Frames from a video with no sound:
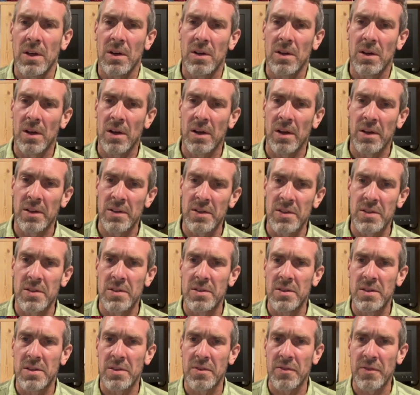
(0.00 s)

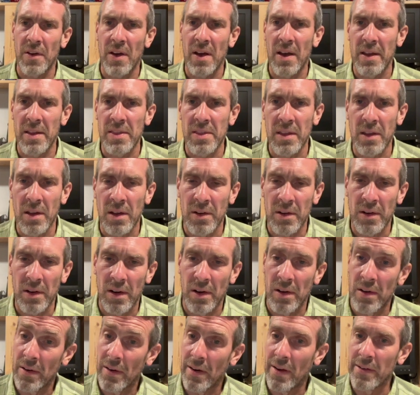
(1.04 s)

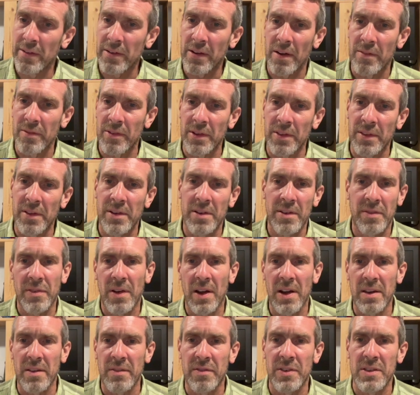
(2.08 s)
uncover the
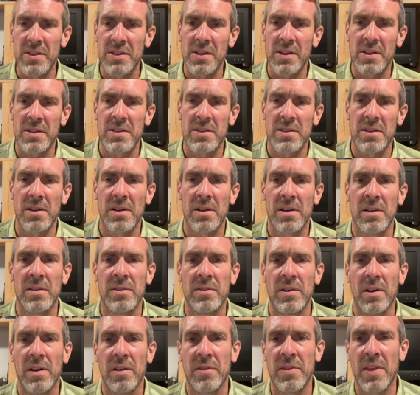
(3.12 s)
defining physics
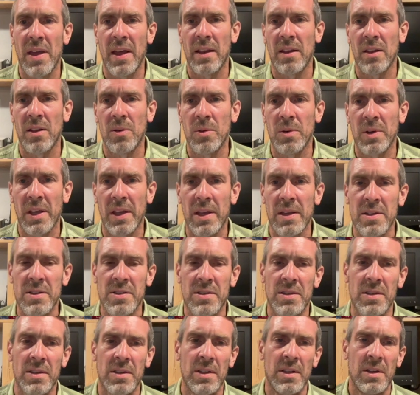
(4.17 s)
of that load
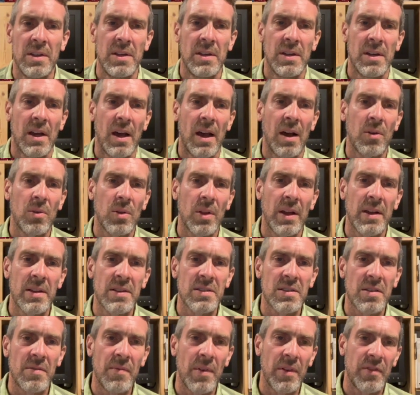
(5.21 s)
case, outline
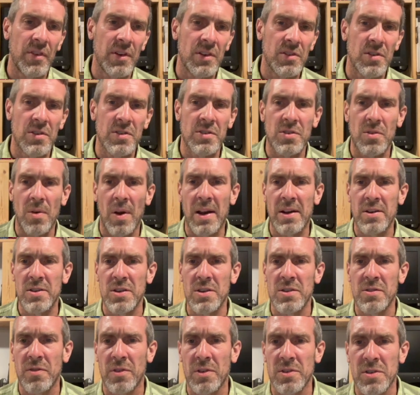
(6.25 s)
some efficient
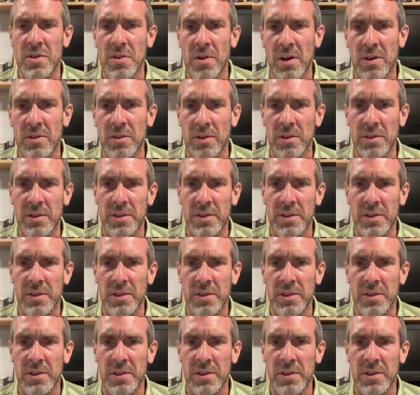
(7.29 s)
strategies for structural